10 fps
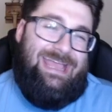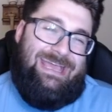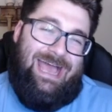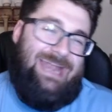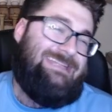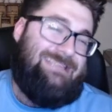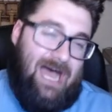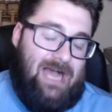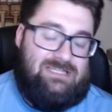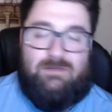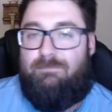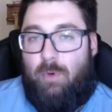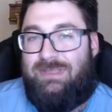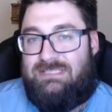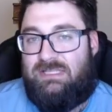kind of docked some
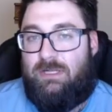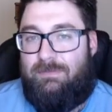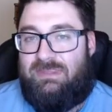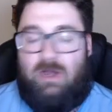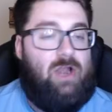points a little bit there.